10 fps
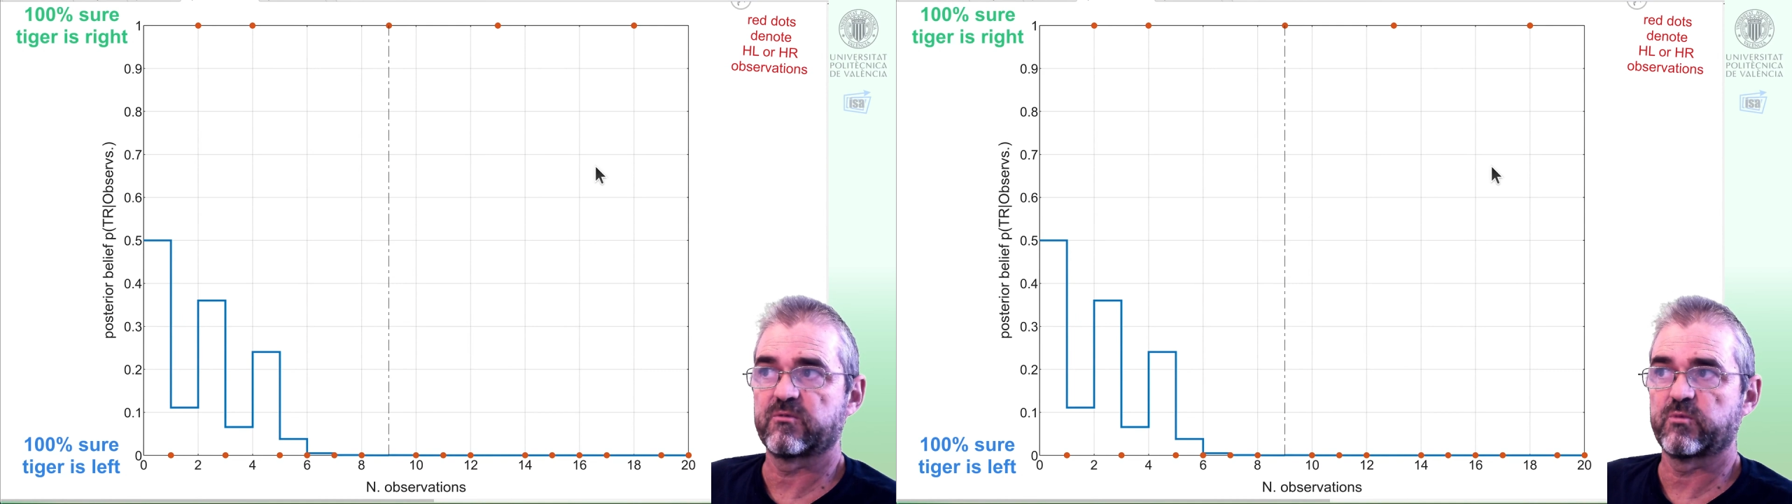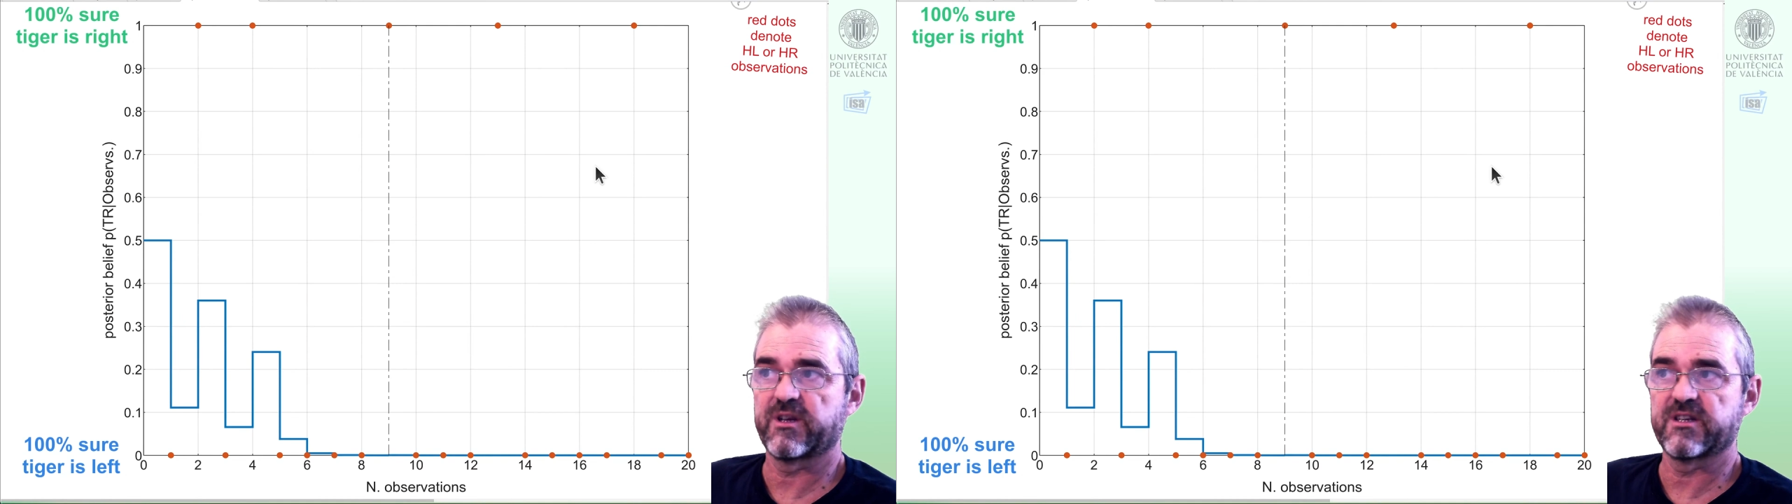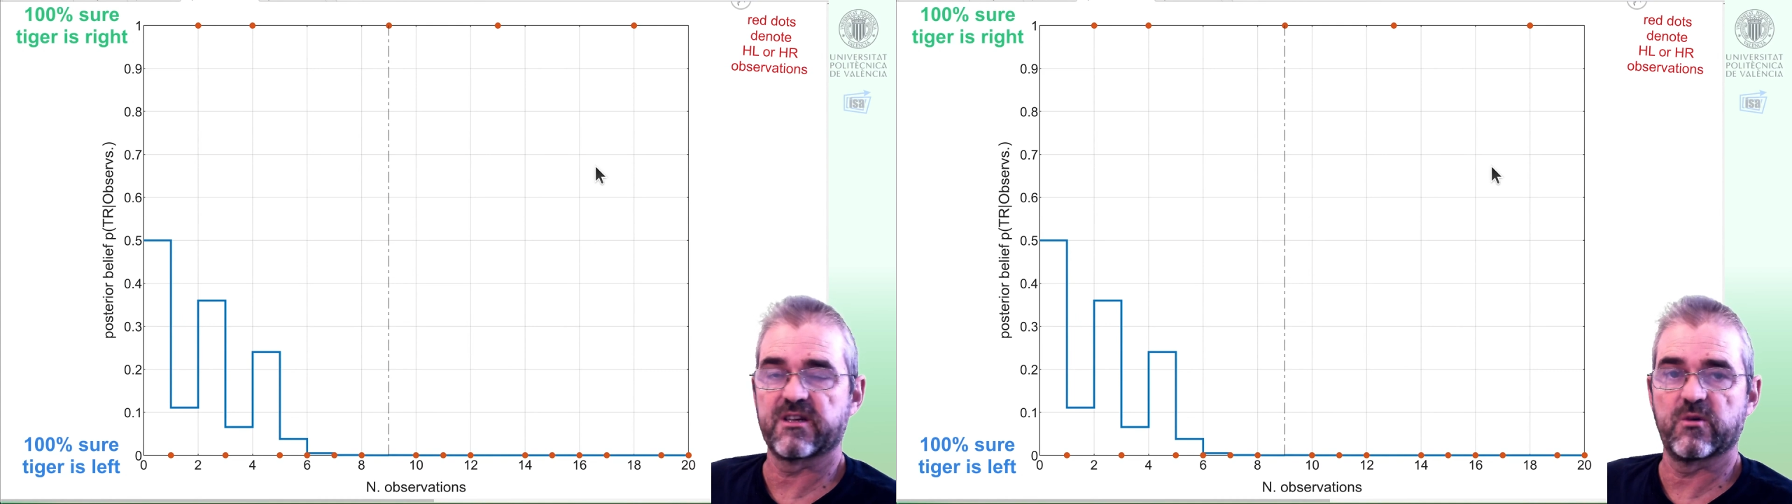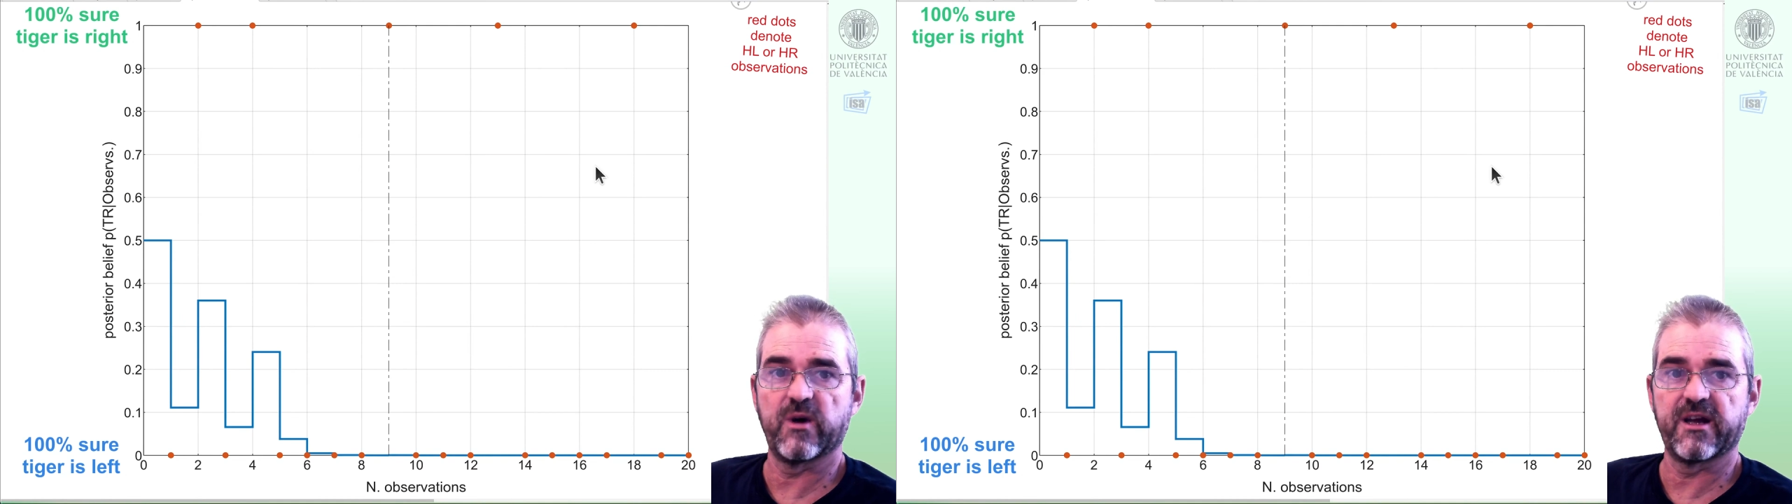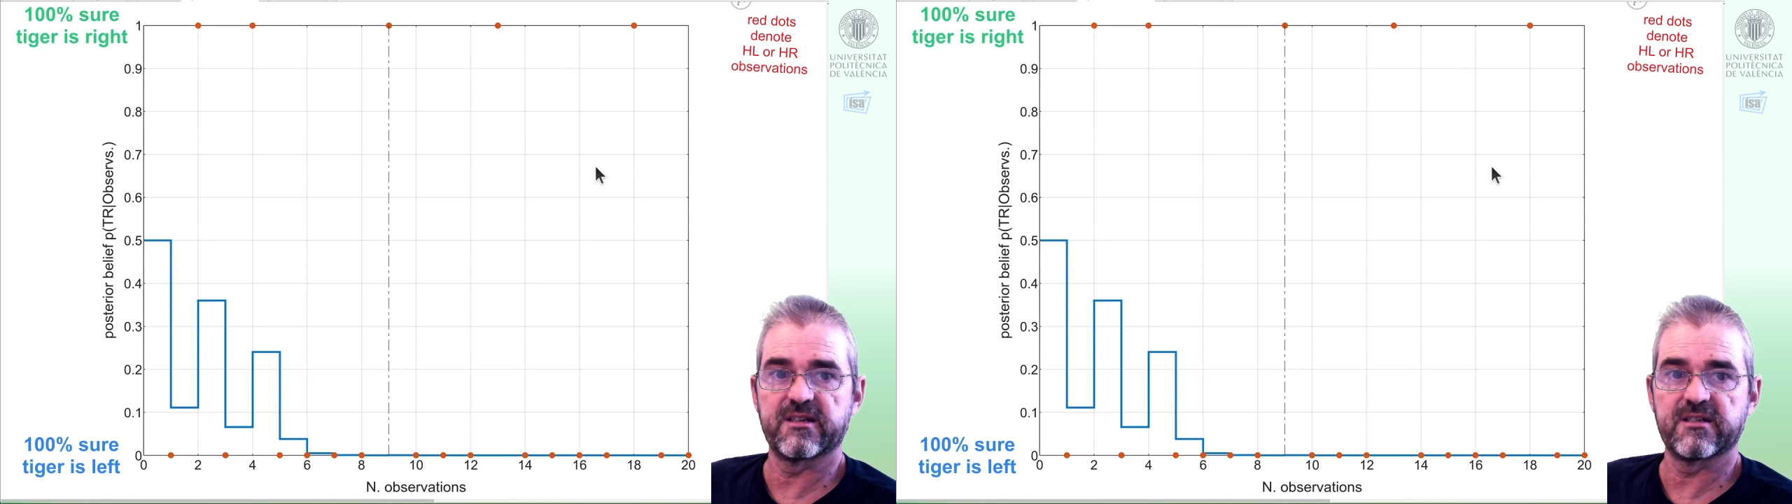when I say
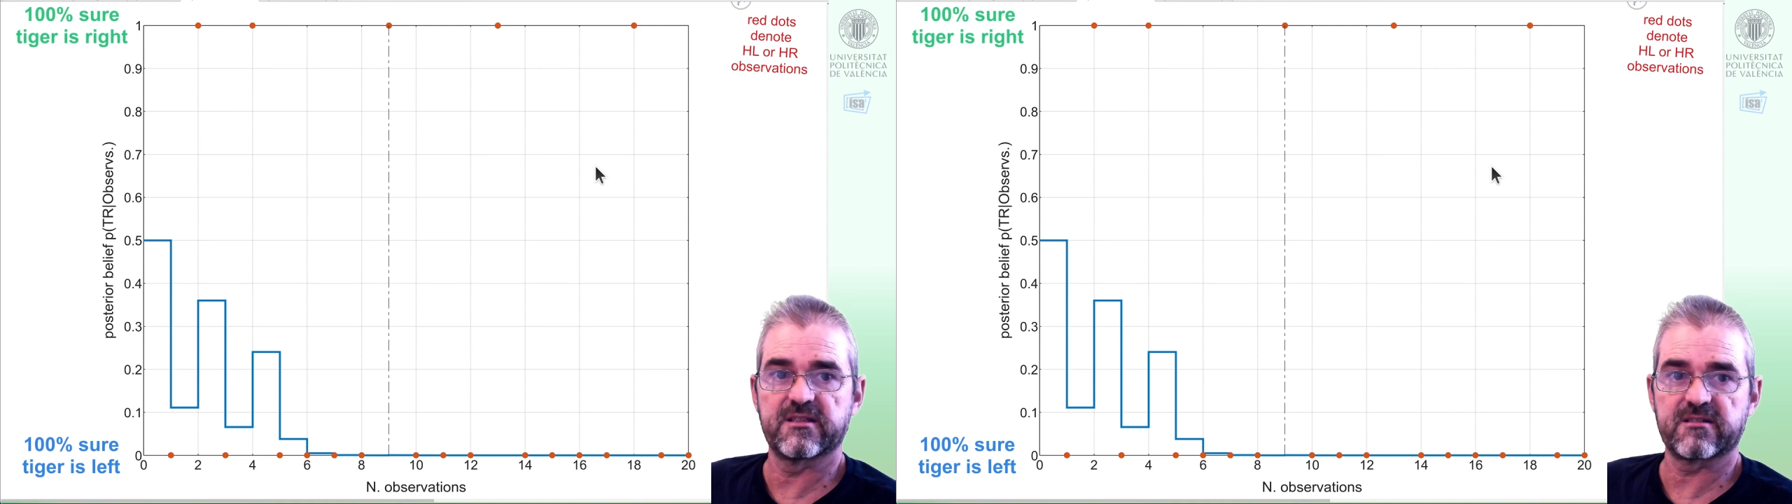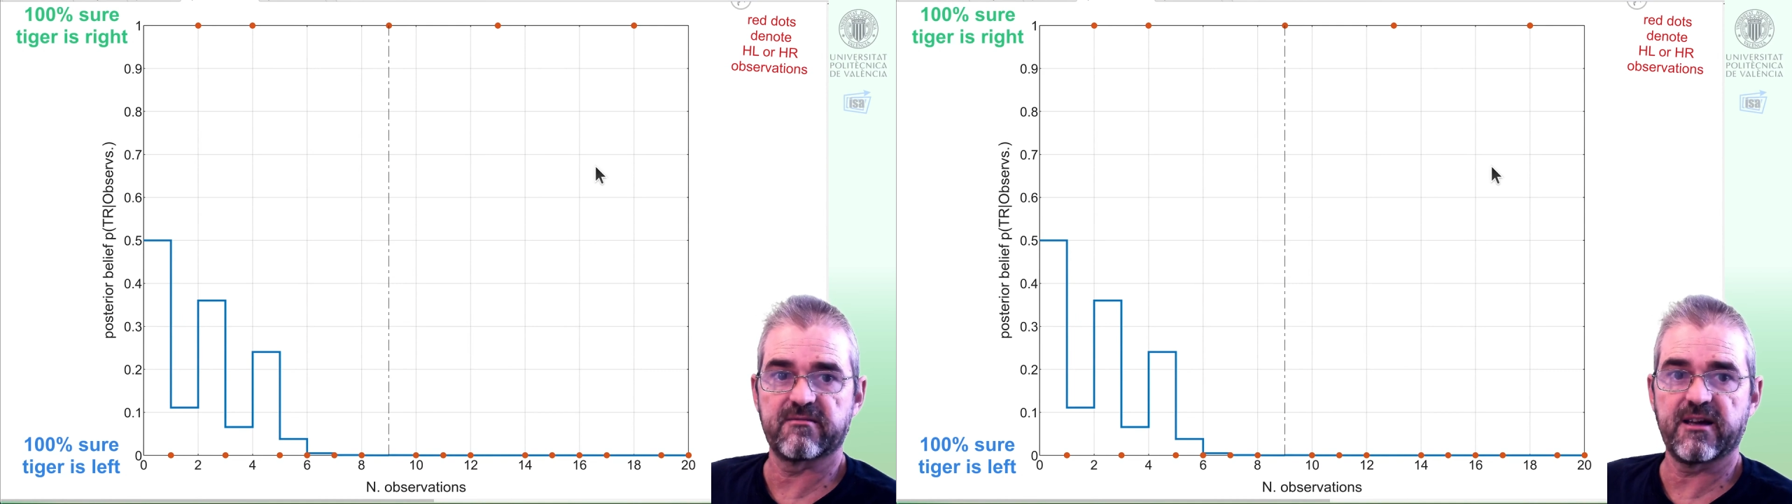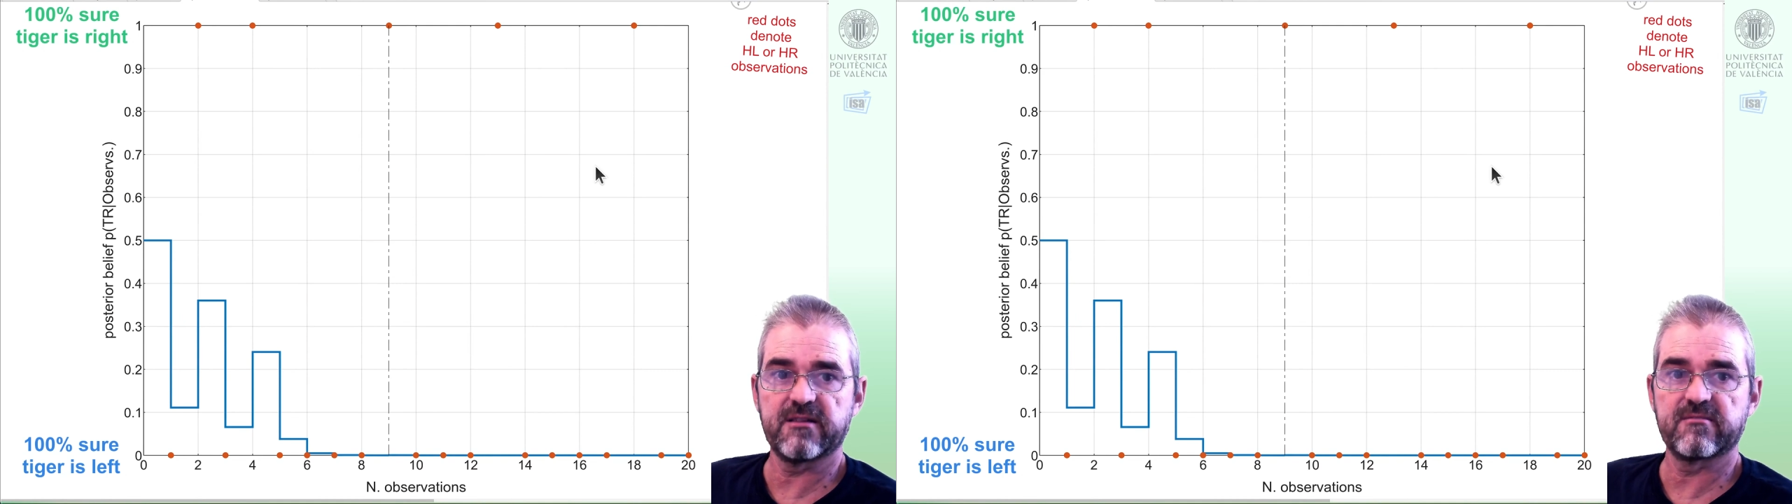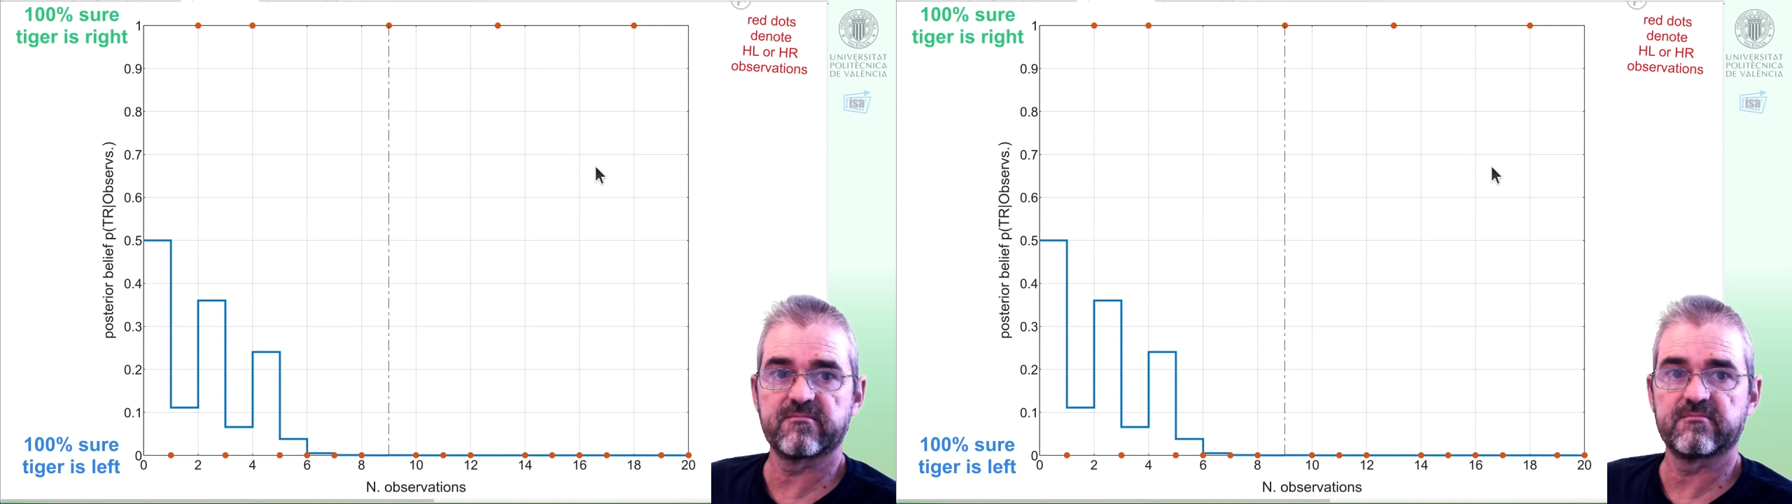1 it's right.